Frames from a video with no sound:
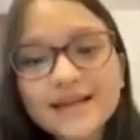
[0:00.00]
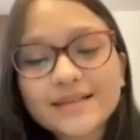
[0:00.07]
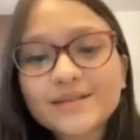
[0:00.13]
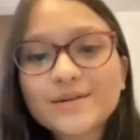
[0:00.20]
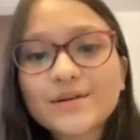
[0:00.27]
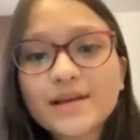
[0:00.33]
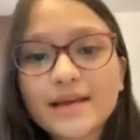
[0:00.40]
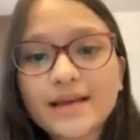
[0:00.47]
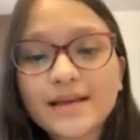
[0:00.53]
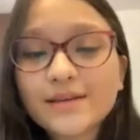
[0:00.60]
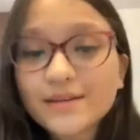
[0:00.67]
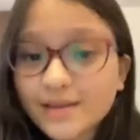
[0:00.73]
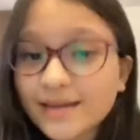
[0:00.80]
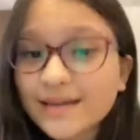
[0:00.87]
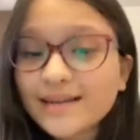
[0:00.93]
Okay.
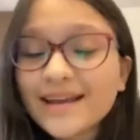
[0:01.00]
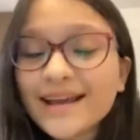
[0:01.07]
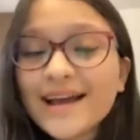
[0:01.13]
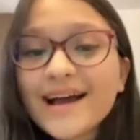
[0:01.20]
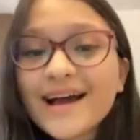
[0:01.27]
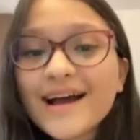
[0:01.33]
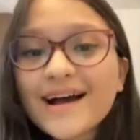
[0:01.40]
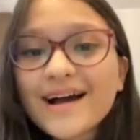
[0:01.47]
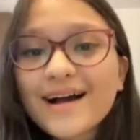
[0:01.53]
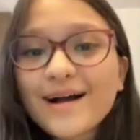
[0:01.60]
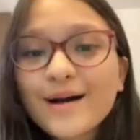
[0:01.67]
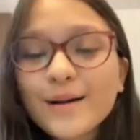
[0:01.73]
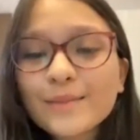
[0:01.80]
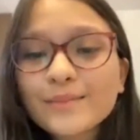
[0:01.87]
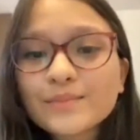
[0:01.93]
Great.
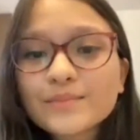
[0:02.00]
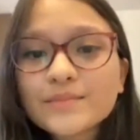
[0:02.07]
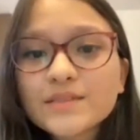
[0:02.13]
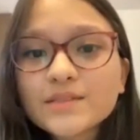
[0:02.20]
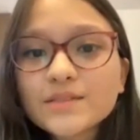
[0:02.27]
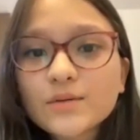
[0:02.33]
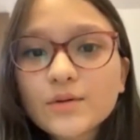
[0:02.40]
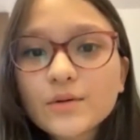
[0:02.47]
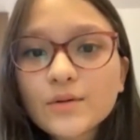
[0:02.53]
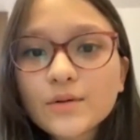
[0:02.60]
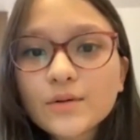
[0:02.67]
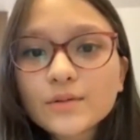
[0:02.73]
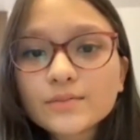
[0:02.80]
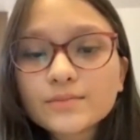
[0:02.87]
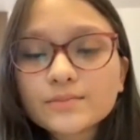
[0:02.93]

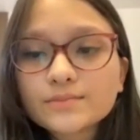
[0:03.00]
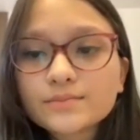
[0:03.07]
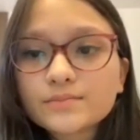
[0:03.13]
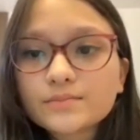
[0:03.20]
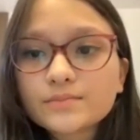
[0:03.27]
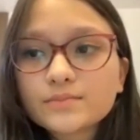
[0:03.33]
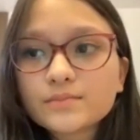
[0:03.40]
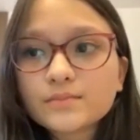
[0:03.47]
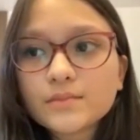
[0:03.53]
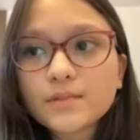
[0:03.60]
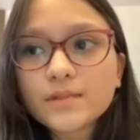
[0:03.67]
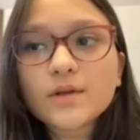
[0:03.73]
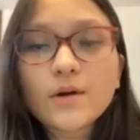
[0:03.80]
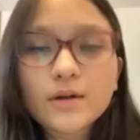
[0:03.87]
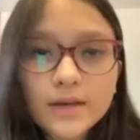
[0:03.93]
So
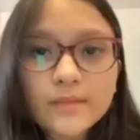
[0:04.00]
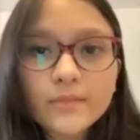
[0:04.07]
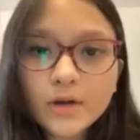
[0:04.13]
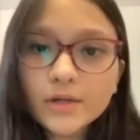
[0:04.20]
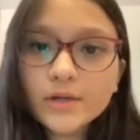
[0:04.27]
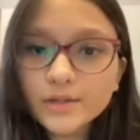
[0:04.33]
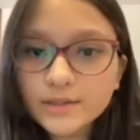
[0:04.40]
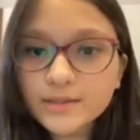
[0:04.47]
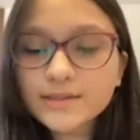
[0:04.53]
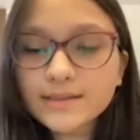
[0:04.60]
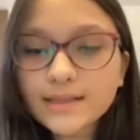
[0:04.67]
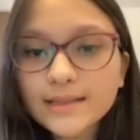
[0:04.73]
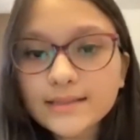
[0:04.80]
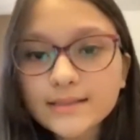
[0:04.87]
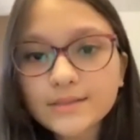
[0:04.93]
talking about Girls
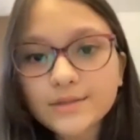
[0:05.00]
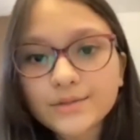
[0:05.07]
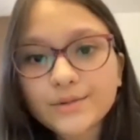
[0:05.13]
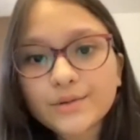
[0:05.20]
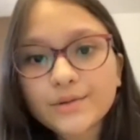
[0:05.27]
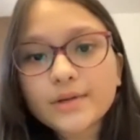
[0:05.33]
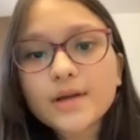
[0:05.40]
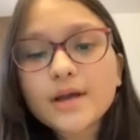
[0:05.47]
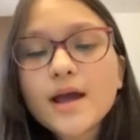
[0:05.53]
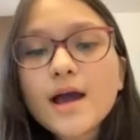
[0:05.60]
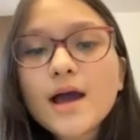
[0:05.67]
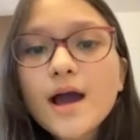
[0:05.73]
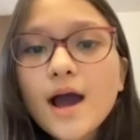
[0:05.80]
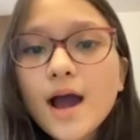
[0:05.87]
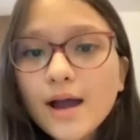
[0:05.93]
Next Door,
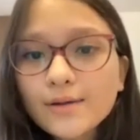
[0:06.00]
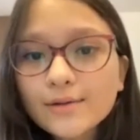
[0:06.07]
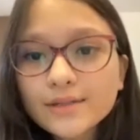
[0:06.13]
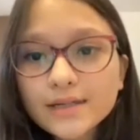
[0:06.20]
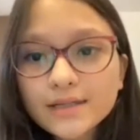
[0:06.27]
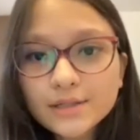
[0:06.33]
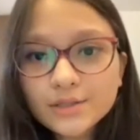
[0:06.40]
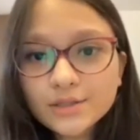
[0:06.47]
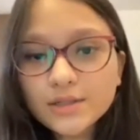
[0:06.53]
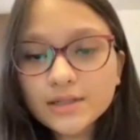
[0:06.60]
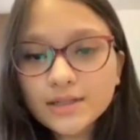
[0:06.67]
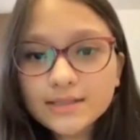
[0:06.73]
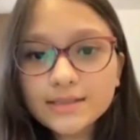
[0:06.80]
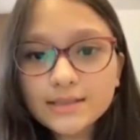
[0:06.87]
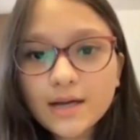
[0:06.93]
how did it
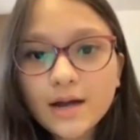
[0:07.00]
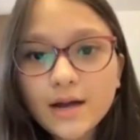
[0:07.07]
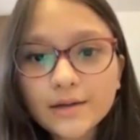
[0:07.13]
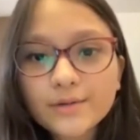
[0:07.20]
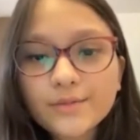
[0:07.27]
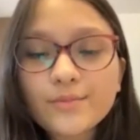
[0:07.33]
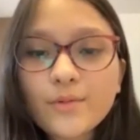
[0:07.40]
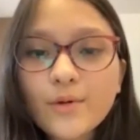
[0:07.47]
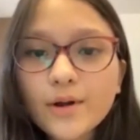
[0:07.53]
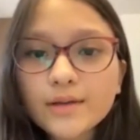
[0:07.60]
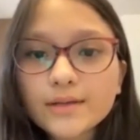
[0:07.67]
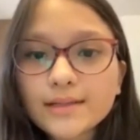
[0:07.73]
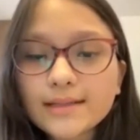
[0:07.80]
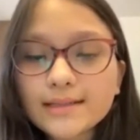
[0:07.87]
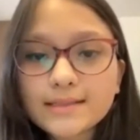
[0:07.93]
really start? What
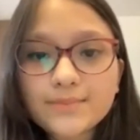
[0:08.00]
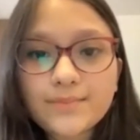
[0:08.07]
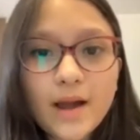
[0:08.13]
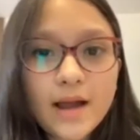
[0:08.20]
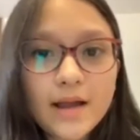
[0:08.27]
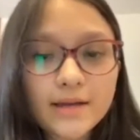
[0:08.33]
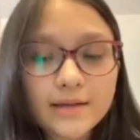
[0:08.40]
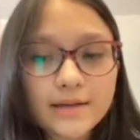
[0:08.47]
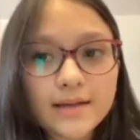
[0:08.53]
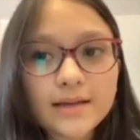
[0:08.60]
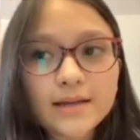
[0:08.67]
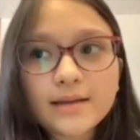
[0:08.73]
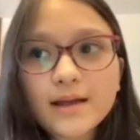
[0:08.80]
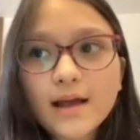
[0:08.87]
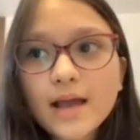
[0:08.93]
inspired
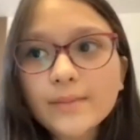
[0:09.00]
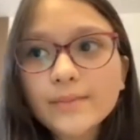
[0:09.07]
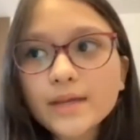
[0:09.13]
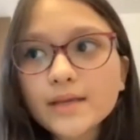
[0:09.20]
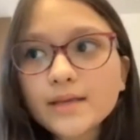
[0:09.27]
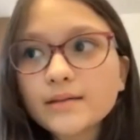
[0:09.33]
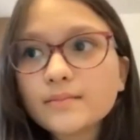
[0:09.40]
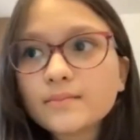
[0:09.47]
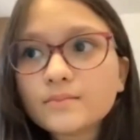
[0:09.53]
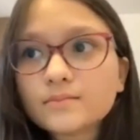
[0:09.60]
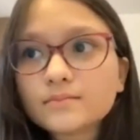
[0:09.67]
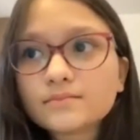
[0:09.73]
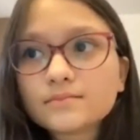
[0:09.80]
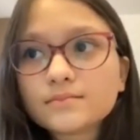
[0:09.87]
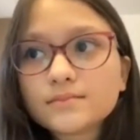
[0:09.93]
it? I mean,
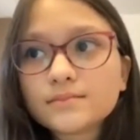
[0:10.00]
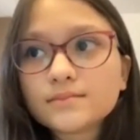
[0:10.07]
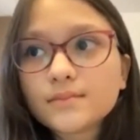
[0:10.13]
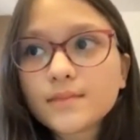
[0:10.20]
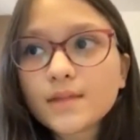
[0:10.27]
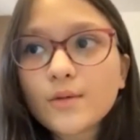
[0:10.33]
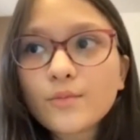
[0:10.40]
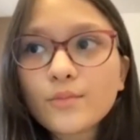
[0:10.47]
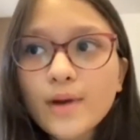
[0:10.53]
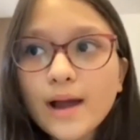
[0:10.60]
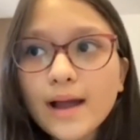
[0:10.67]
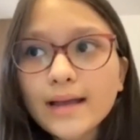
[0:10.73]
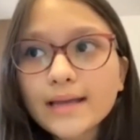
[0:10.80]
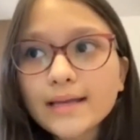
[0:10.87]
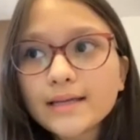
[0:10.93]

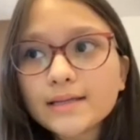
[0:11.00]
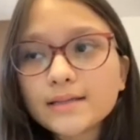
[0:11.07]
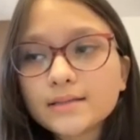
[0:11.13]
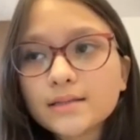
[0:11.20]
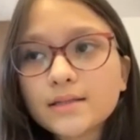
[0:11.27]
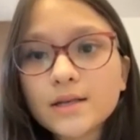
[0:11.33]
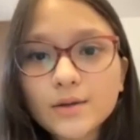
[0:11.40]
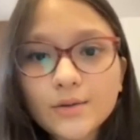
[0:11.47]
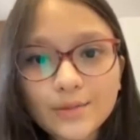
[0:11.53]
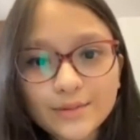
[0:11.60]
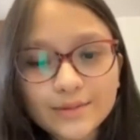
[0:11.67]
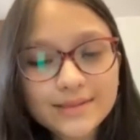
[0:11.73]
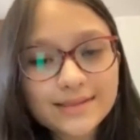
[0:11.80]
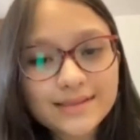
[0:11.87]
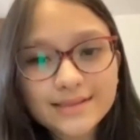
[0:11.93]
why
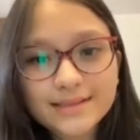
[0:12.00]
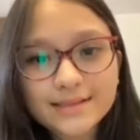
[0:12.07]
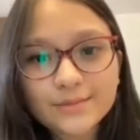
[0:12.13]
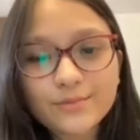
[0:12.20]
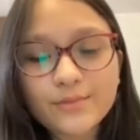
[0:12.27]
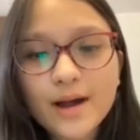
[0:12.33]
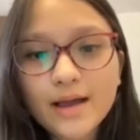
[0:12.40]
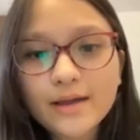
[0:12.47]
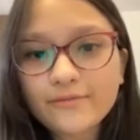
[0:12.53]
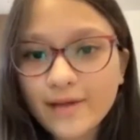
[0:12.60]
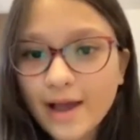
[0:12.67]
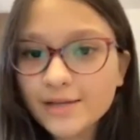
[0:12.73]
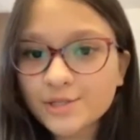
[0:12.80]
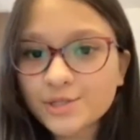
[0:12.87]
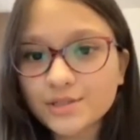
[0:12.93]
clothes? Why
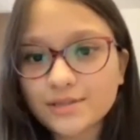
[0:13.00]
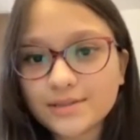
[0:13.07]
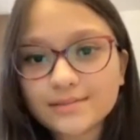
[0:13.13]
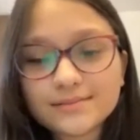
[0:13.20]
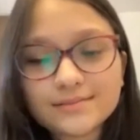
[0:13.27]
fashion?